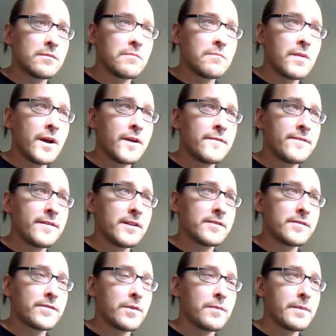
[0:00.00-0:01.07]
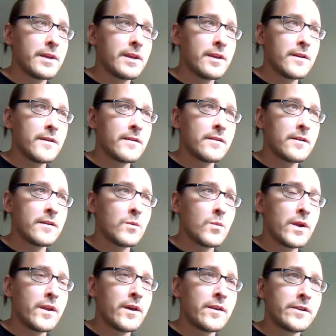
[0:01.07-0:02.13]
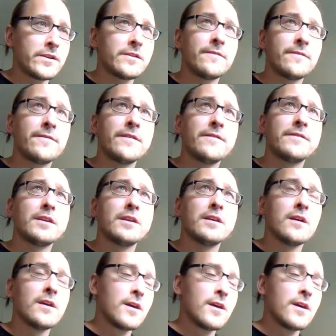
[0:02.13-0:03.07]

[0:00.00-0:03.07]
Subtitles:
minefield from here, 150